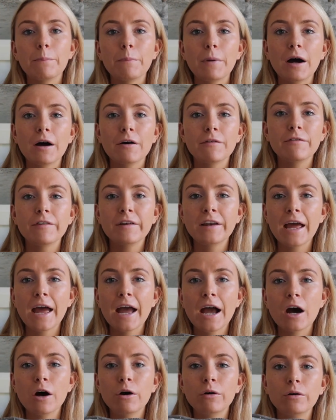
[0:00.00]
But for
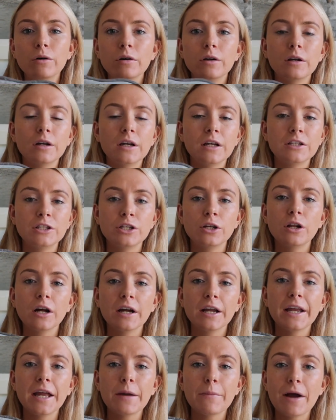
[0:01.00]
now, until I
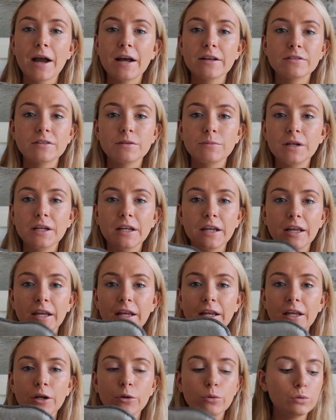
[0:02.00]
can get my hands on a
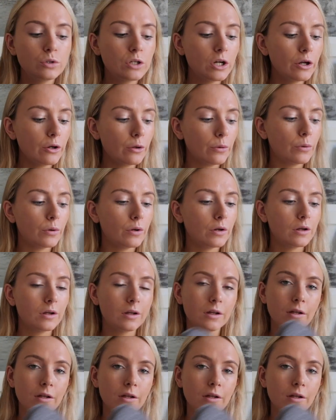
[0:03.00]
Minky, it will do.